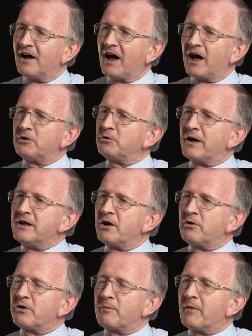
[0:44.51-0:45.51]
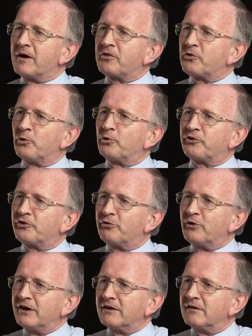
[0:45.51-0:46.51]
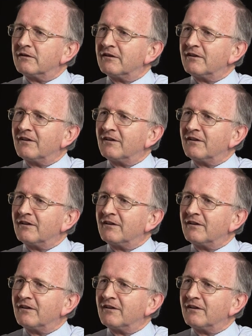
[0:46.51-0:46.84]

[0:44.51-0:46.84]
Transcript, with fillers: How do I know that my thoughts are real?